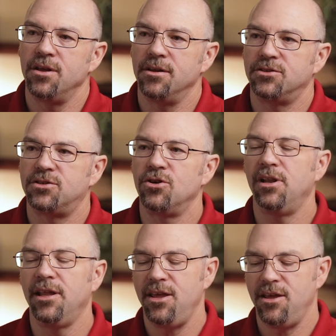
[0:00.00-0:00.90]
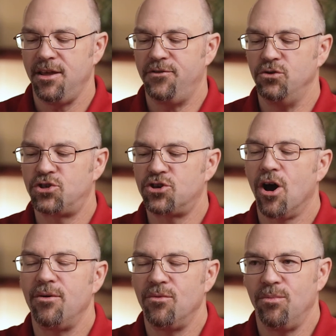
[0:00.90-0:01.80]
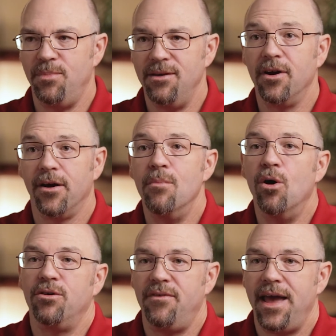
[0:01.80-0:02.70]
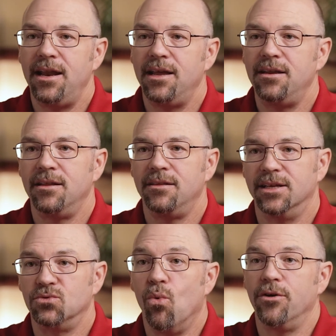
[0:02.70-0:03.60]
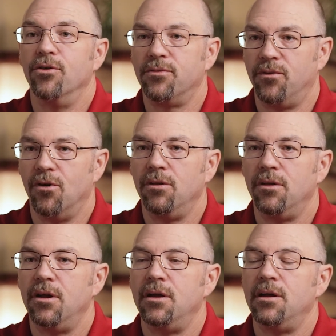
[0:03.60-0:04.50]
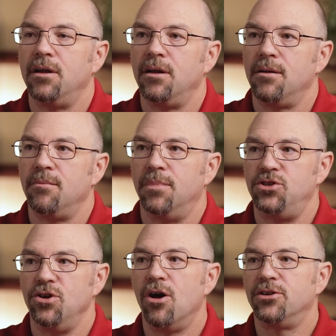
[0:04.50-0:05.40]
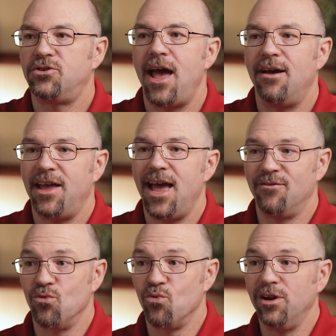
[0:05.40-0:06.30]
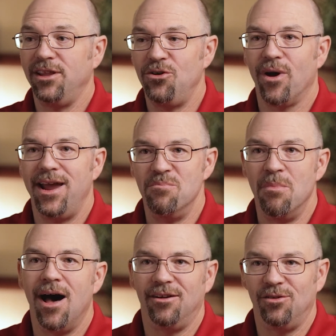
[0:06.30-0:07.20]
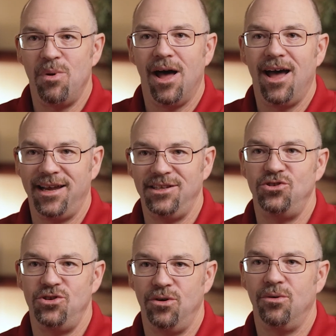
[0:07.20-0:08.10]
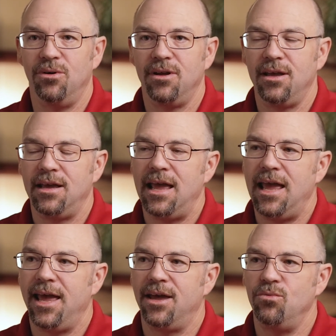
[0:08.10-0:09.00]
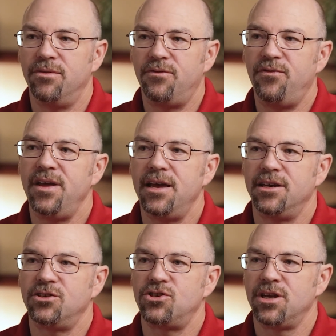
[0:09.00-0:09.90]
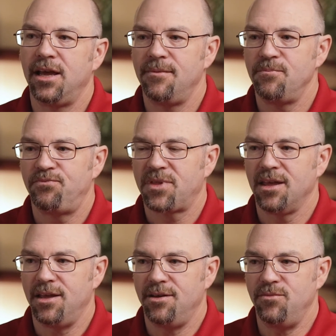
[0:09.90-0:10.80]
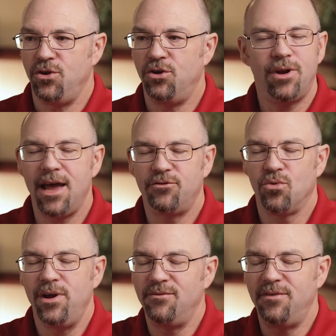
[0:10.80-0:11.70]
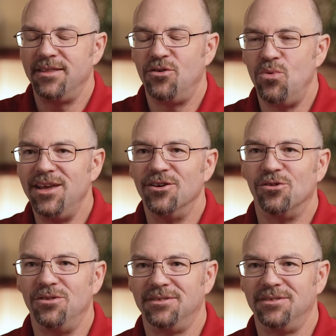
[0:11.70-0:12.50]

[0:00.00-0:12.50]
Certainly, if you start being very motivated, that's wonderful. But you also have to have a really great model behind you. And with fish, you don't have to reinvent the wheel.